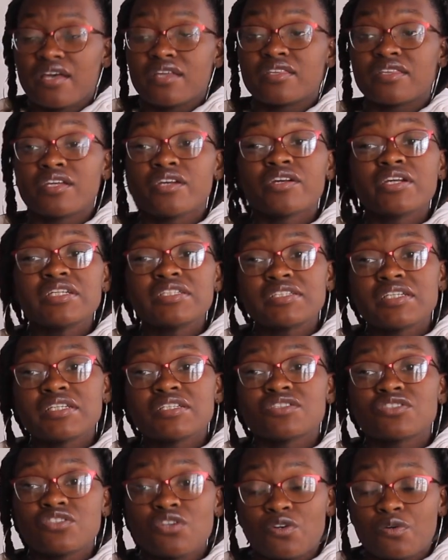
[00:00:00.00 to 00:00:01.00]
There is a
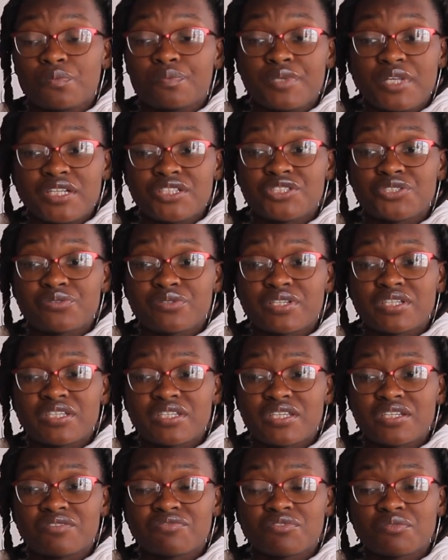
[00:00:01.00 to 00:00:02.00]
soap that you can
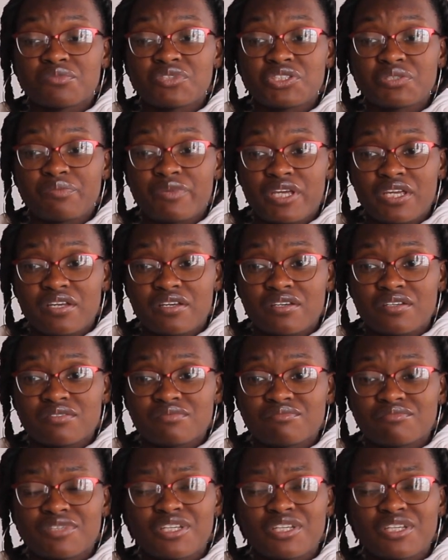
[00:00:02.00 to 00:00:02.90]
get from Jamaica,